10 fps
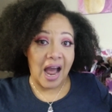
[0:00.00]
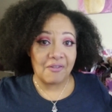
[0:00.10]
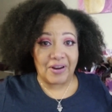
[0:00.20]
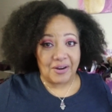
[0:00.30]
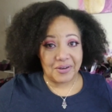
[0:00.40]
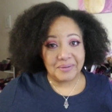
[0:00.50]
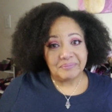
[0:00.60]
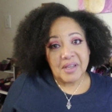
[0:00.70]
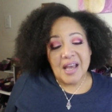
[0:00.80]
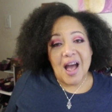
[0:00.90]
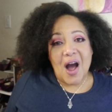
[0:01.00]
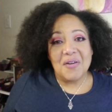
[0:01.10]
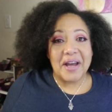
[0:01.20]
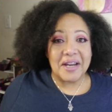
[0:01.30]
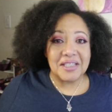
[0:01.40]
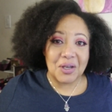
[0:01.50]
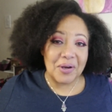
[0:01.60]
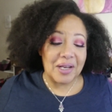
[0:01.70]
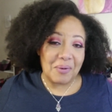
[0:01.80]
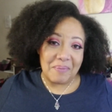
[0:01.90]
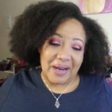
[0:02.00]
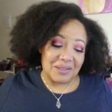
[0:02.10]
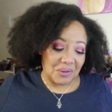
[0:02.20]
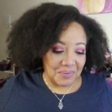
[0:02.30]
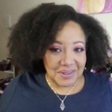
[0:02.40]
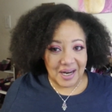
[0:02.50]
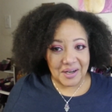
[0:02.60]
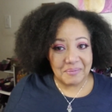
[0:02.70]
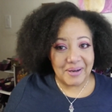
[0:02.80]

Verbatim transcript: I found it. Okay, so anyway, back to what we we're talking